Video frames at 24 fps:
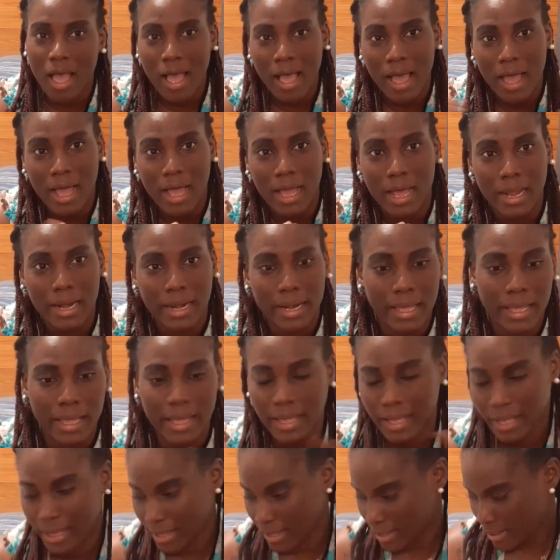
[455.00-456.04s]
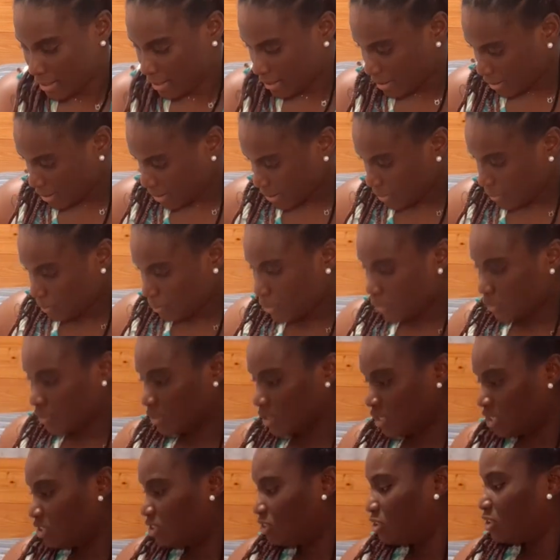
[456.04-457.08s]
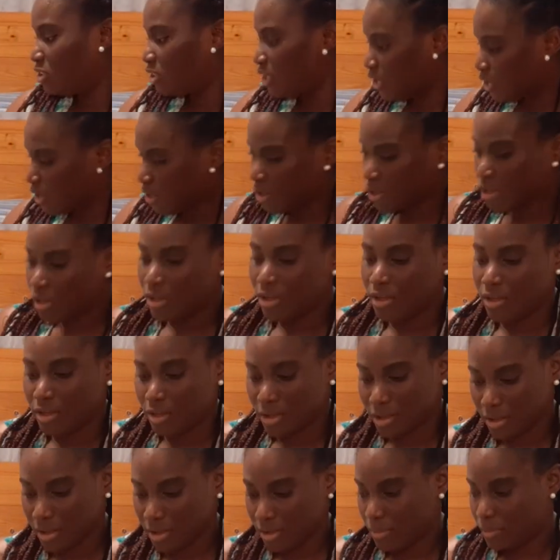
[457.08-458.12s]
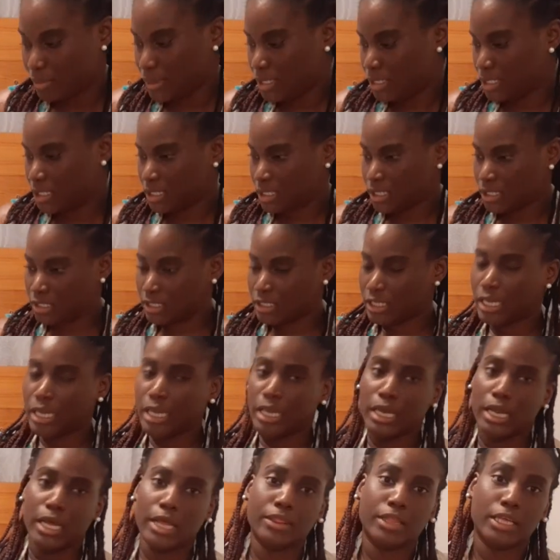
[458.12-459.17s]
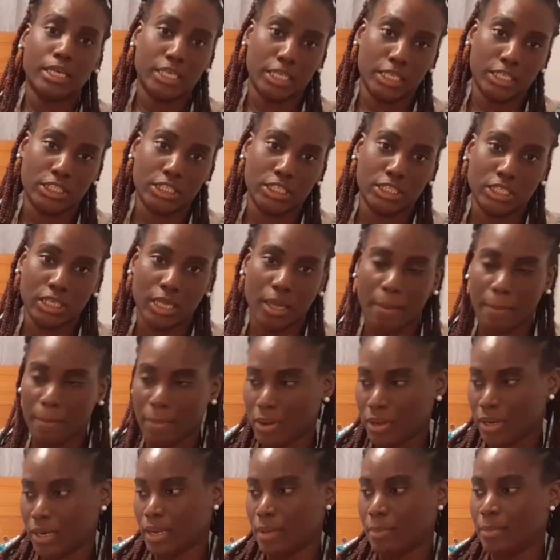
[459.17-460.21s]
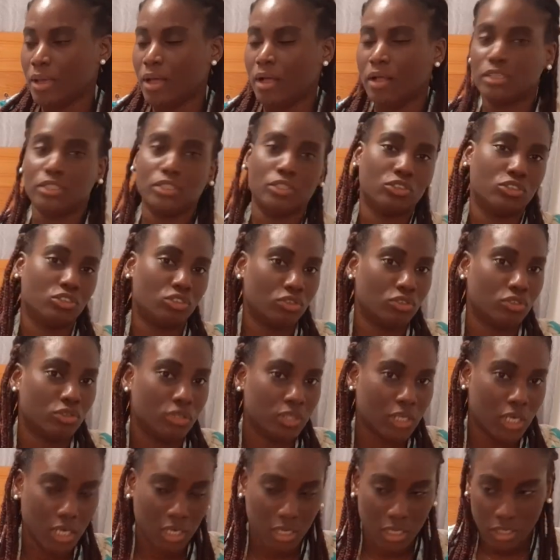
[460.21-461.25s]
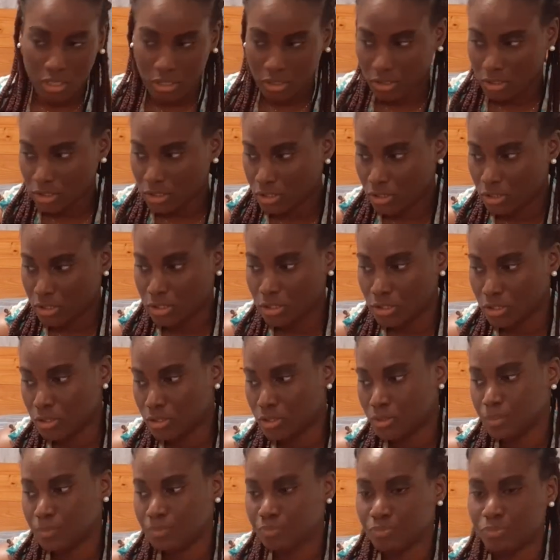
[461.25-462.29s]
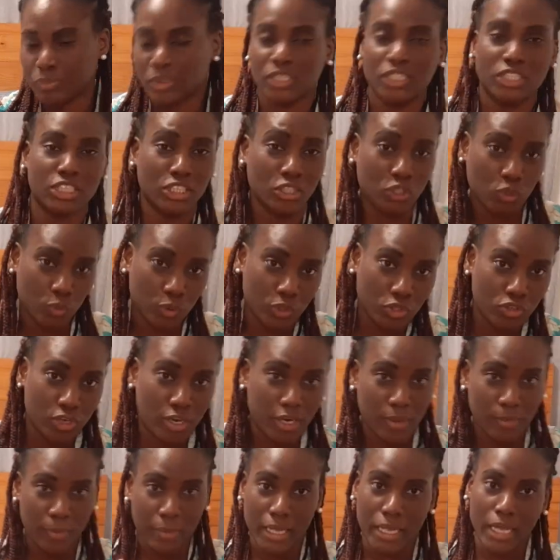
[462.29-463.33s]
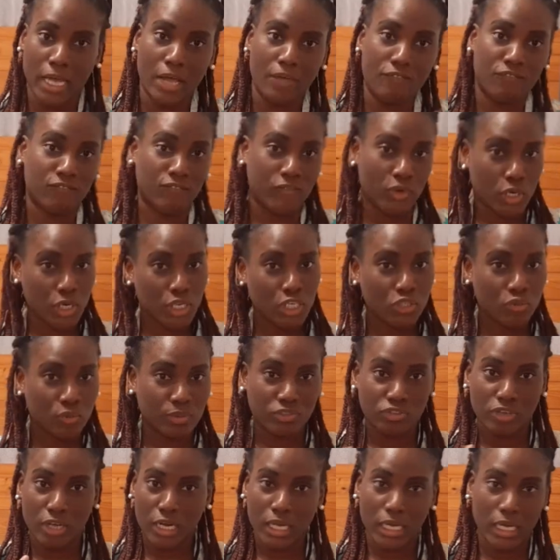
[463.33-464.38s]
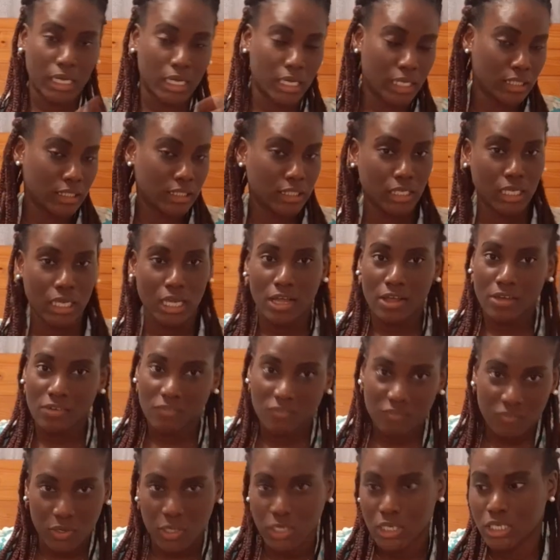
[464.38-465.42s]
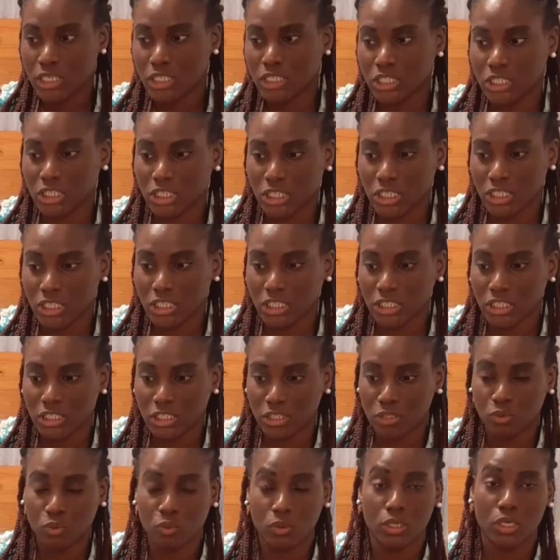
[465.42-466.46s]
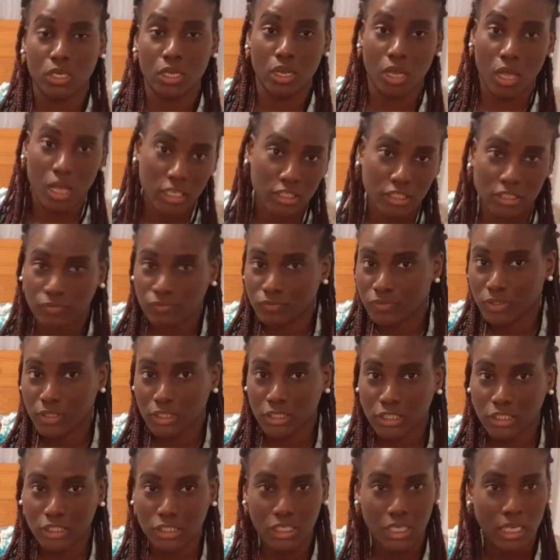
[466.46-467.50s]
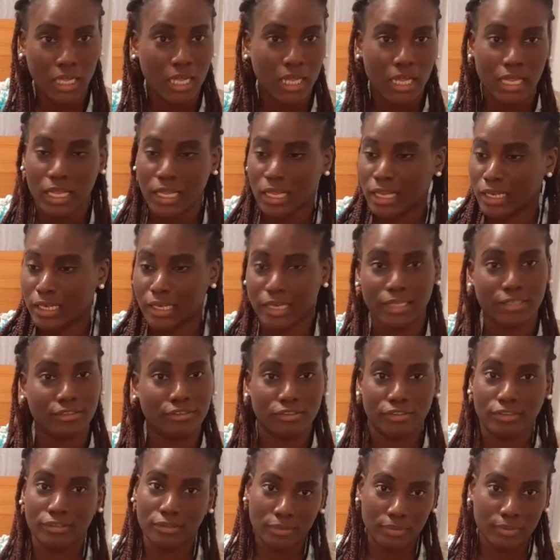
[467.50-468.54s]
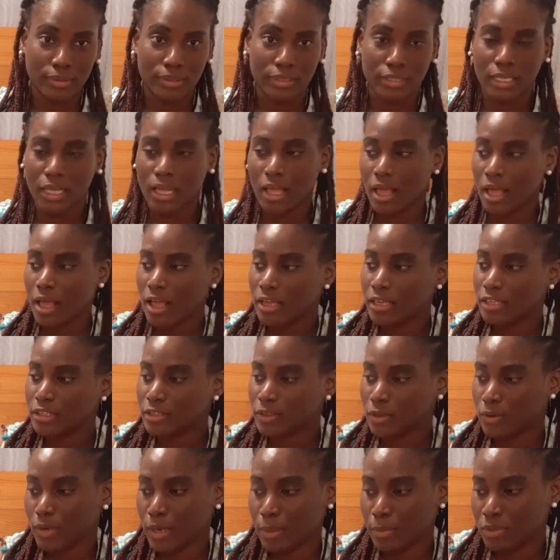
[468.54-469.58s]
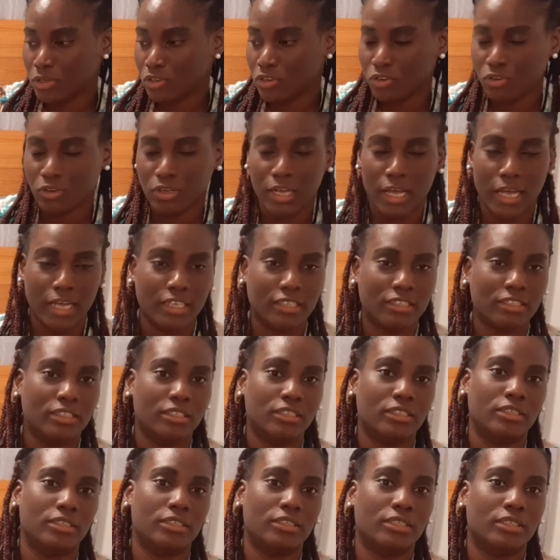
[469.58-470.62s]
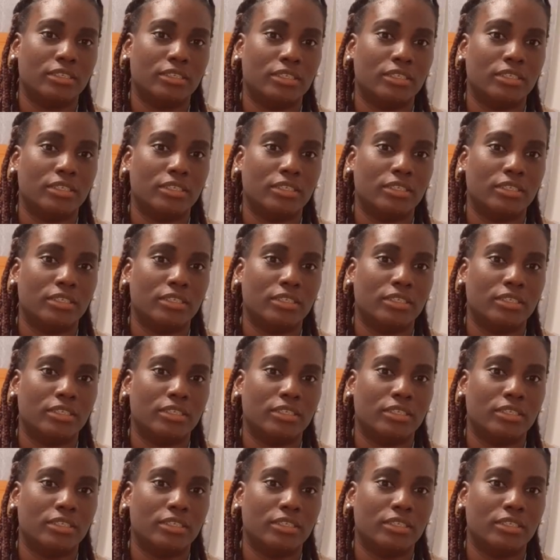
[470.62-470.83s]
and put these pieces in the kitchen. But let me also show you guys the, since we're trying to make footage, we're trying to get footage since we lost the footage, let's just do it. So let me show you guys the